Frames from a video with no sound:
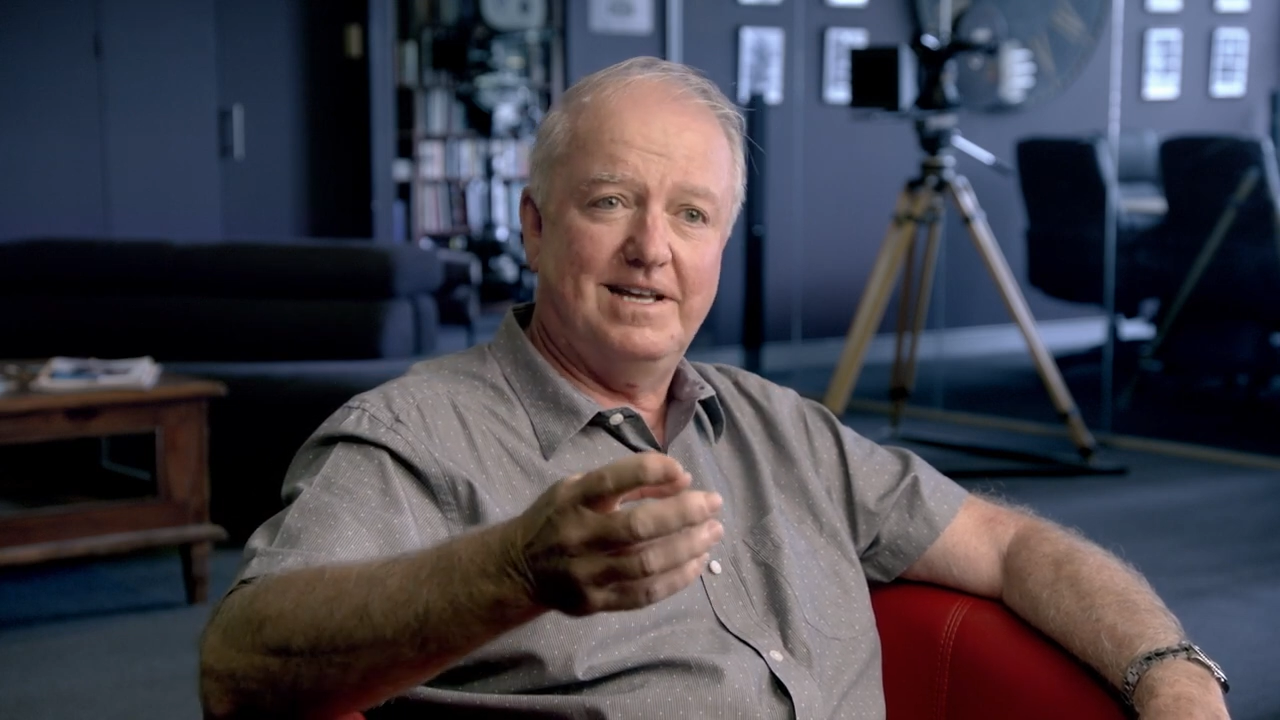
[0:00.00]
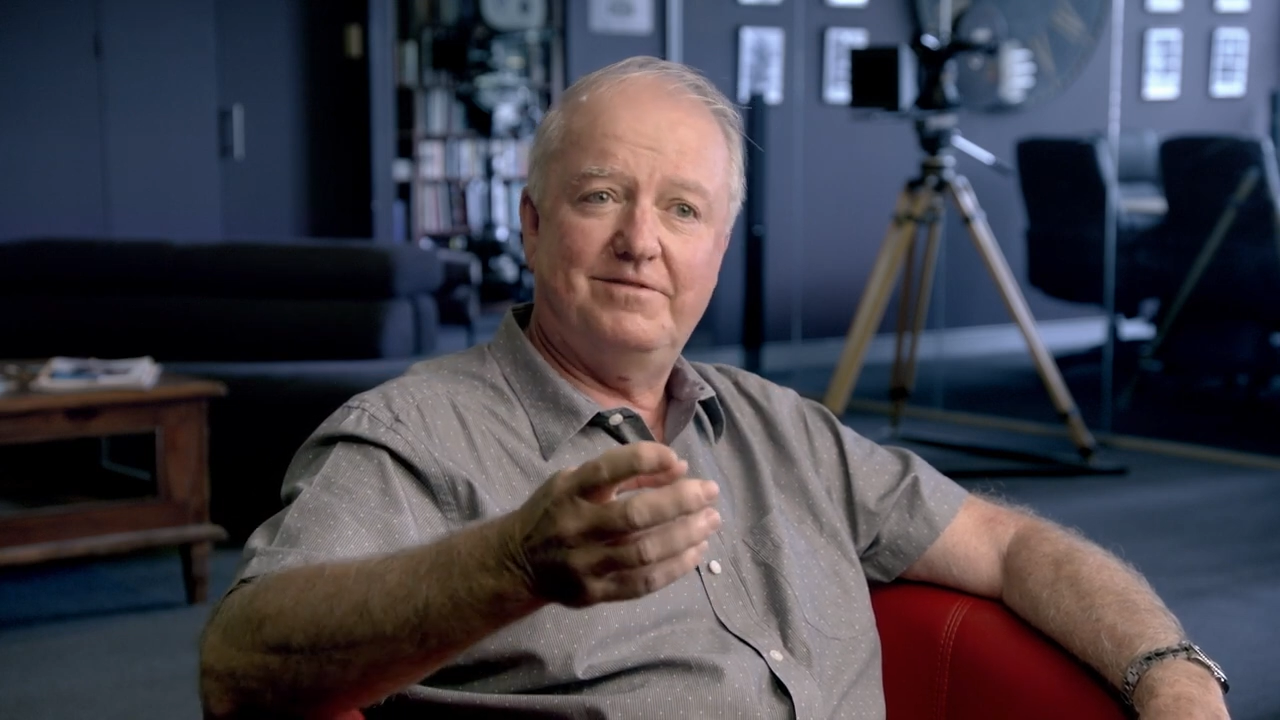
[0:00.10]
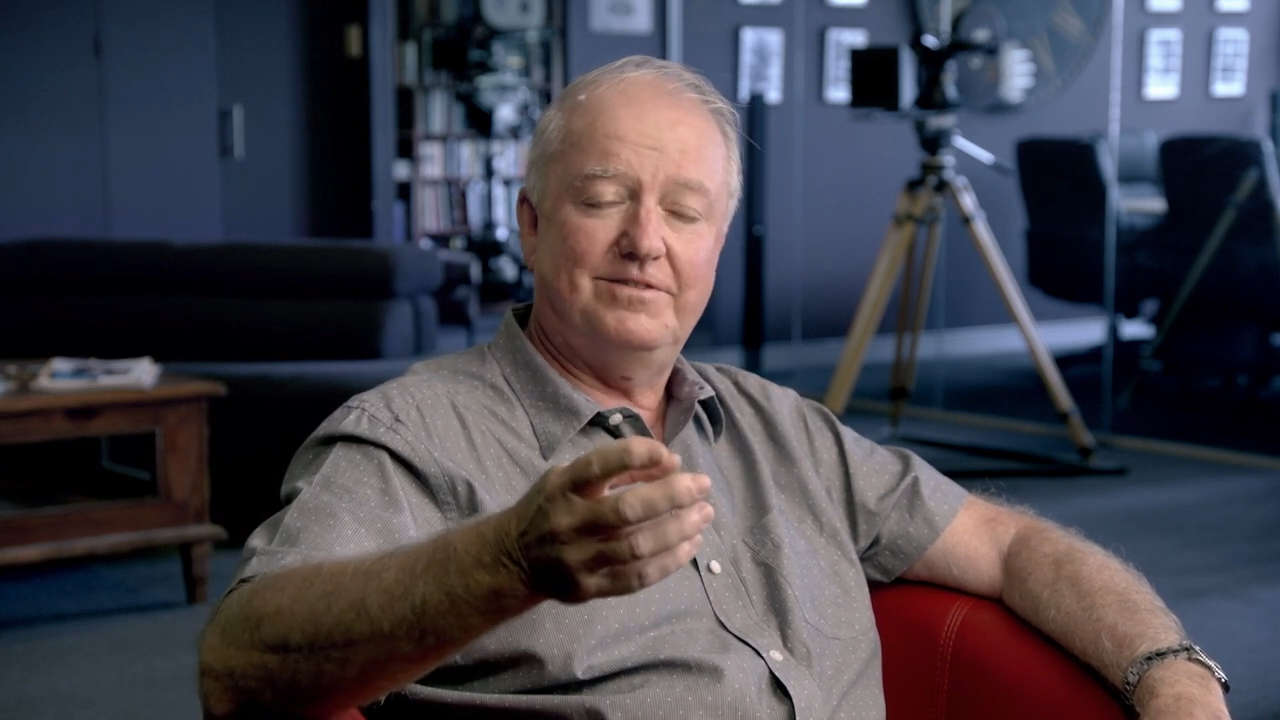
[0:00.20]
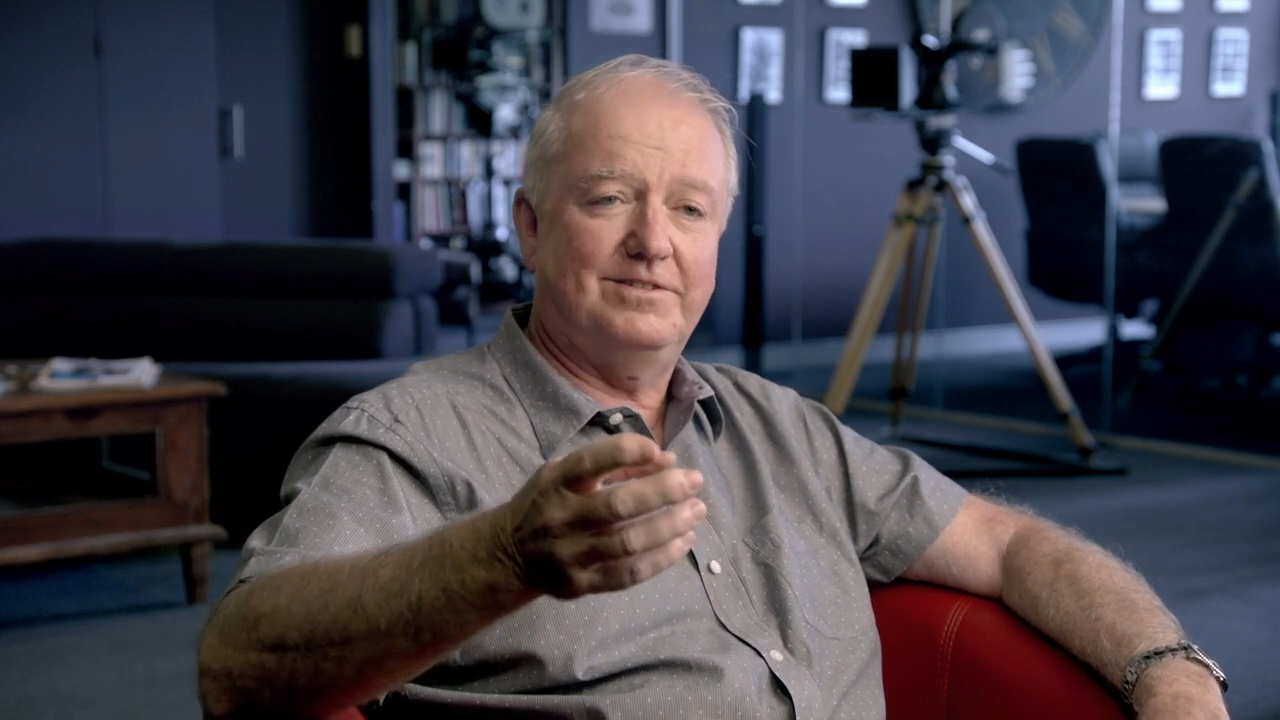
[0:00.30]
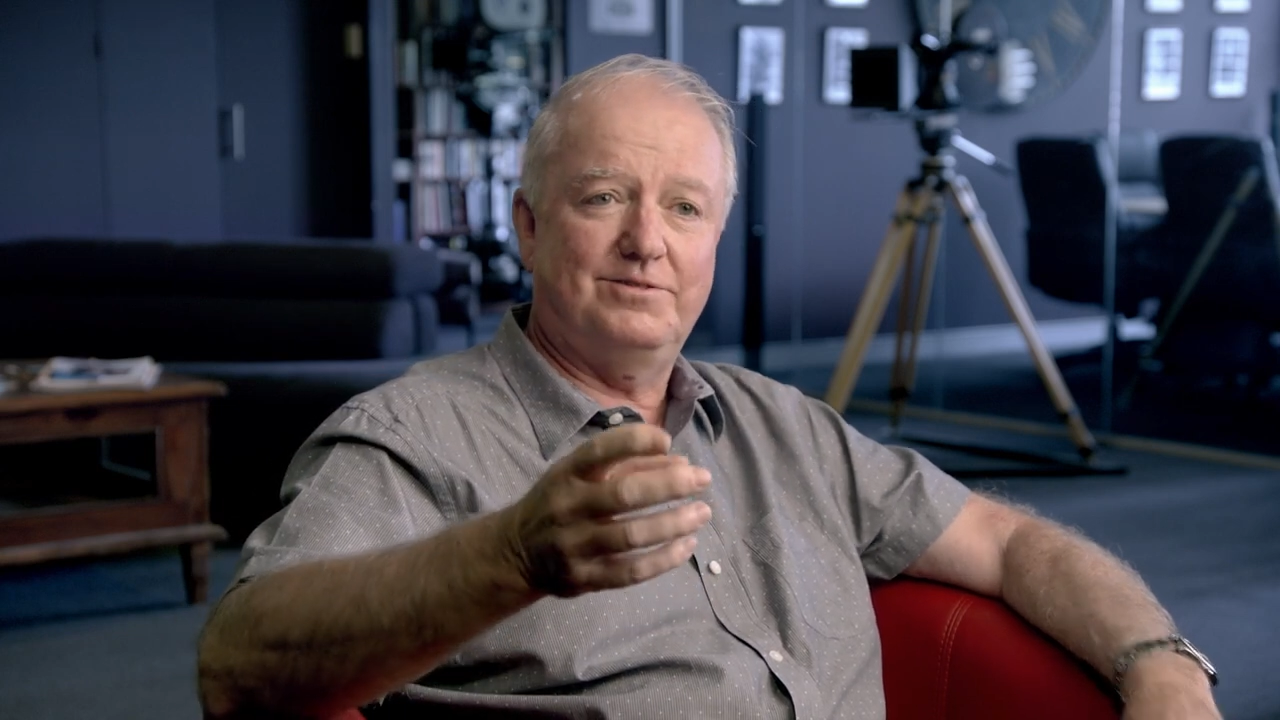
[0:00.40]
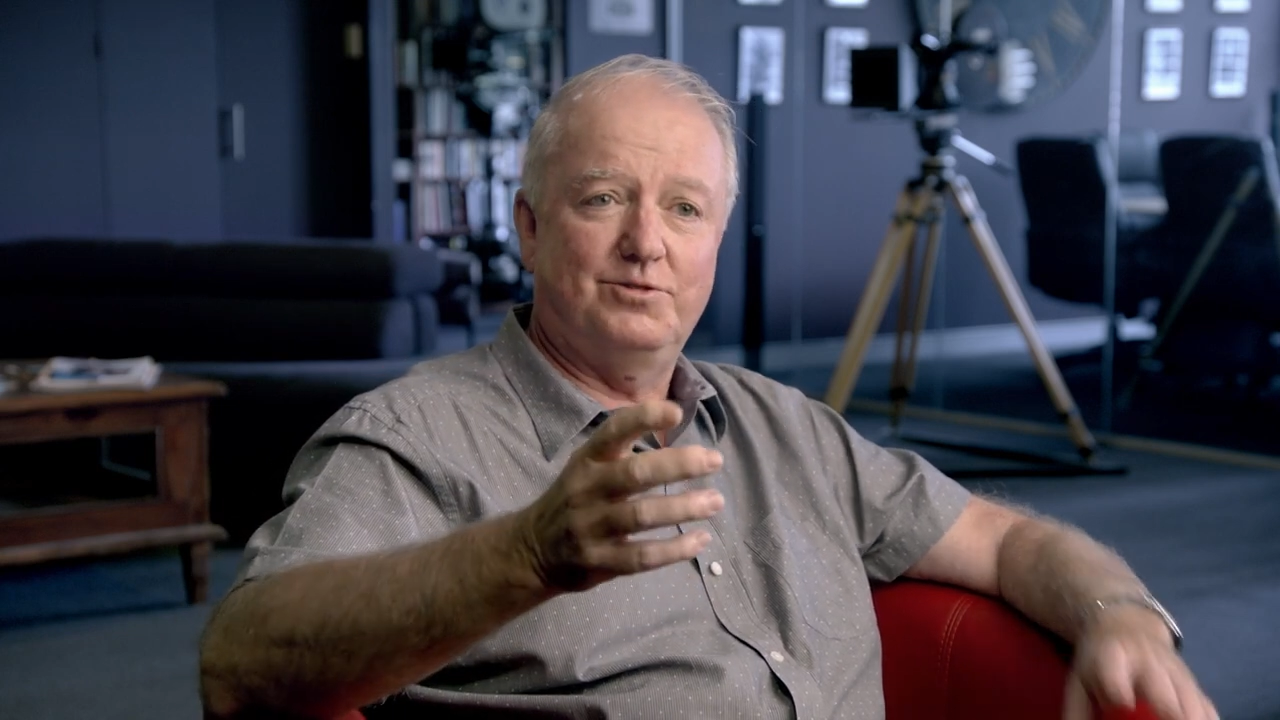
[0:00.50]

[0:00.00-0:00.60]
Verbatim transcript: ever,